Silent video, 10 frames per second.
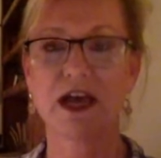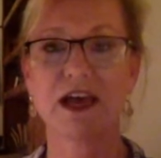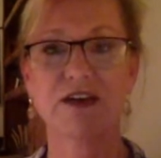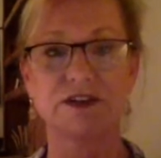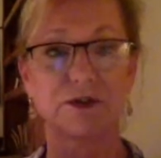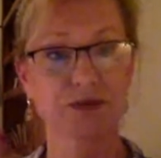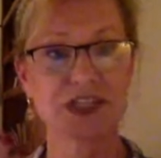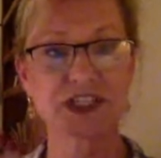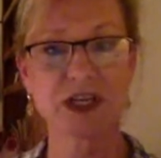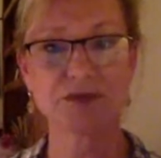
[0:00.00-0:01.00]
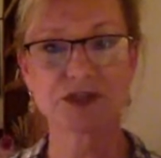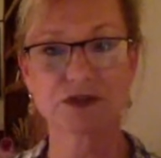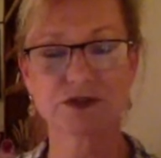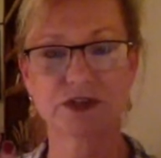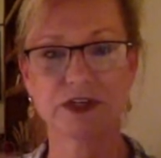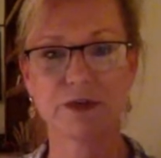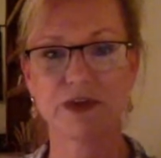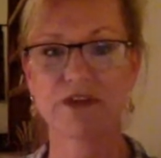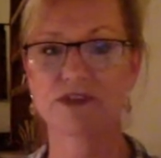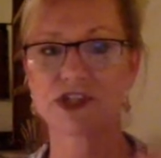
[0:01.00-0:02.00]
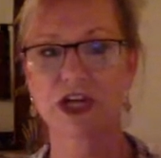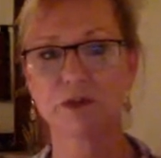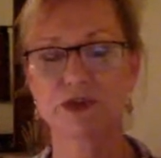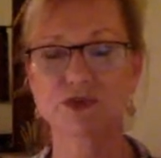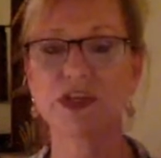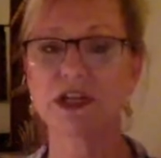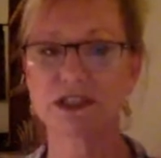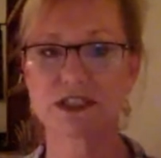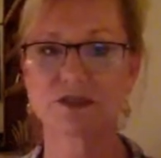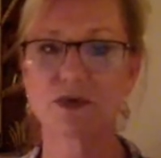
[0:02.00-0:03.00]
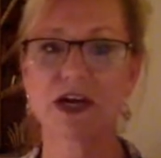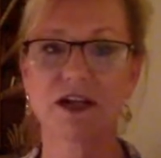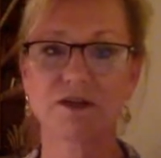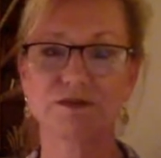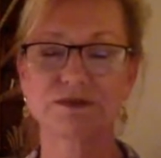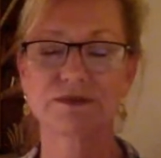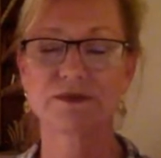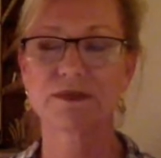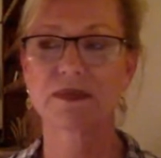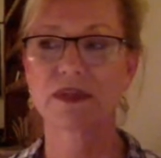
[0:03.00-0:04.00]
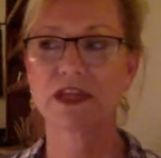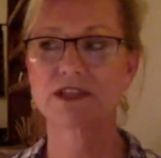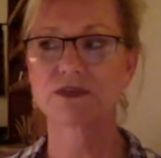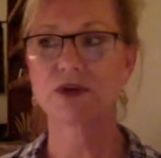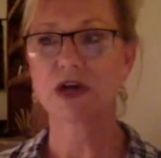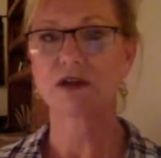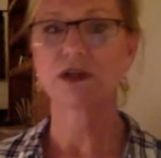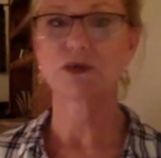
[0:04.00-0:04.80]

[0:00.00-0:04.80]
I had 3 stepchildren, and we have a child between us as well. And so not